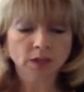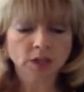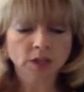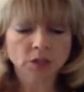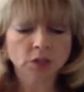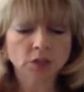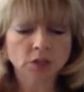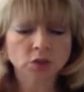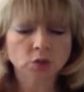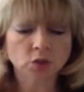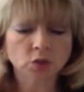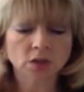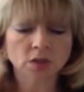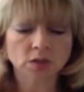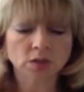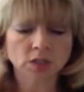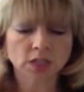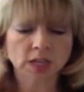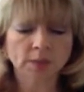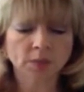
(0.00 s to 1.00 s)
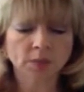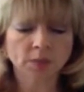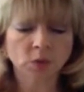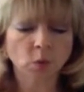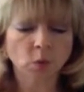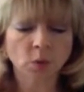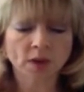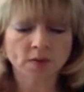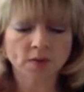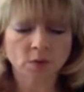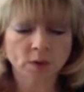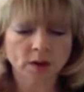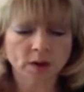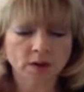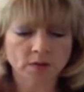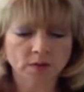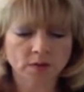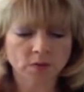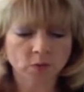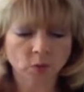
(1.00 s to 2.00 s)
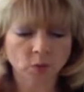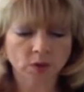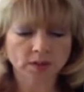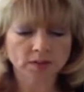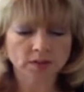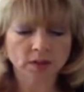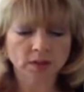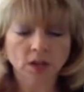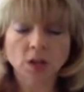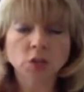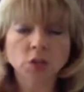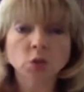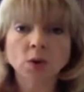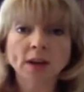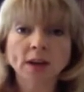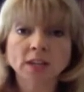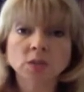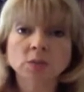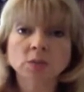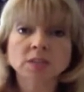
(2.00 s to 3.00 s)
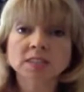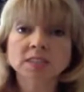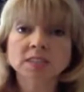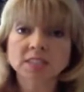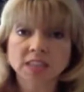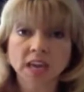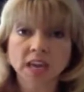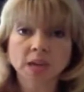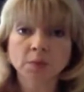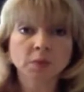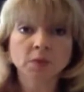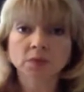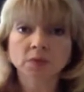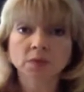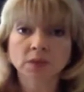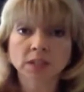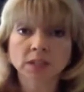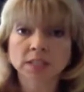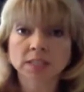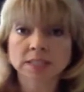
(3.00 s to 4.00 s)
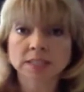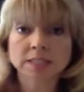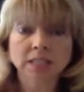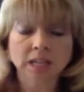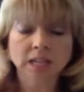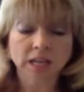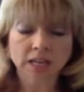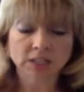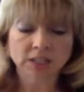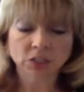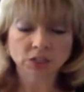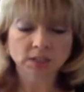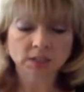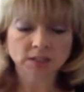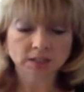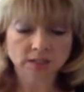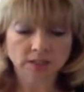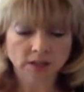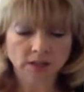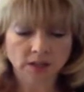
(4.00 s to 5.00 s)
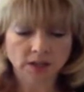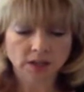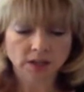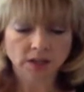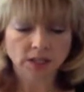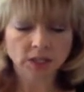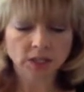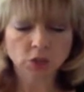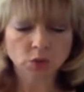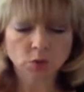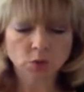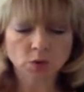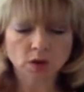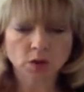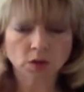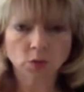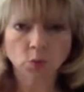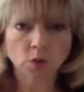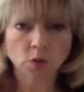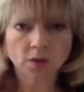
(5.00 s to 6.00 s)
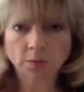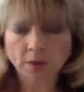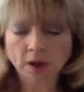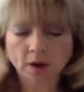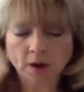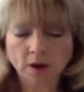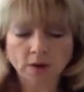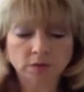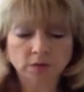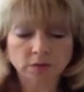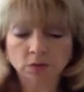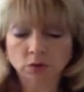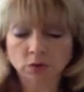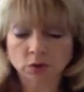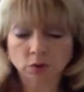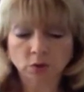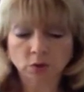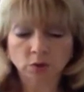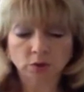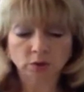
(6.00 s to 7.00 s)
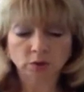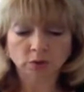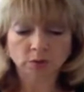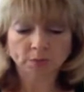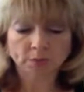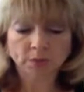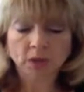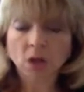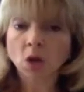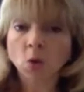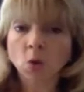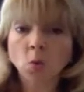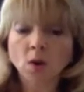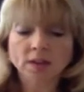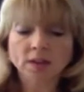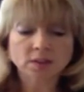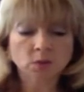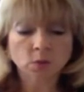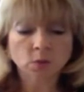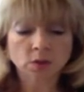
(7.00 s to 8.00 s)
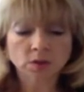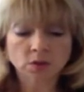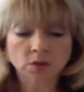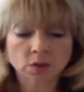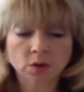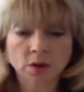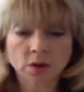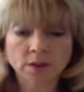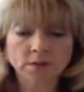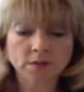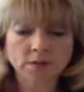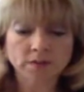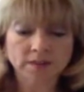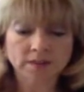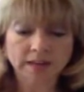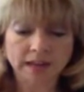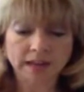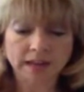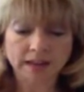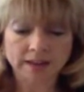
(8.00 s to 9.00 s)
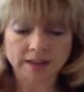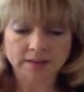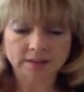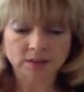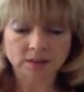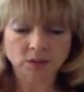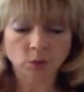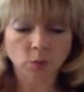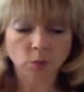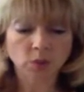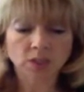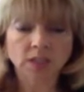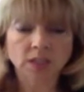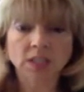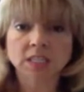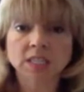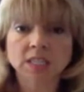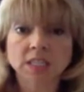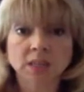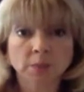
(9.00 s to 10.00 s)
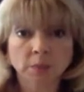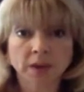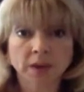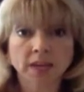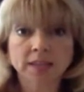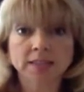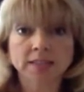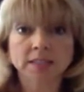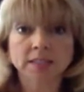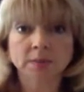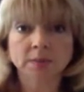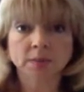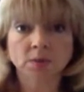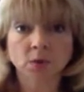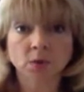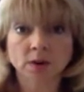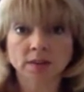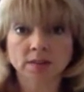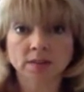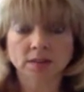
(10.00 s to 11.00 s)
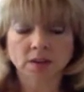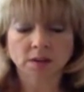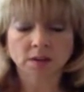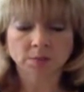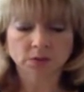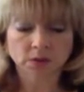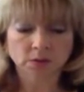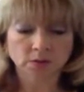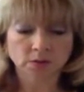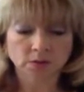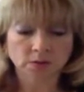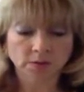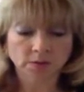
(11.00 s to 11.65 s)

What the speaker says: She struggled to keep the quaver out of her voice. "Try to escape your villainous clutches?" He shrugged one powerful shoulder. "Why squander your efforts, lass? You wouldn't get 10 paces before I stopped you."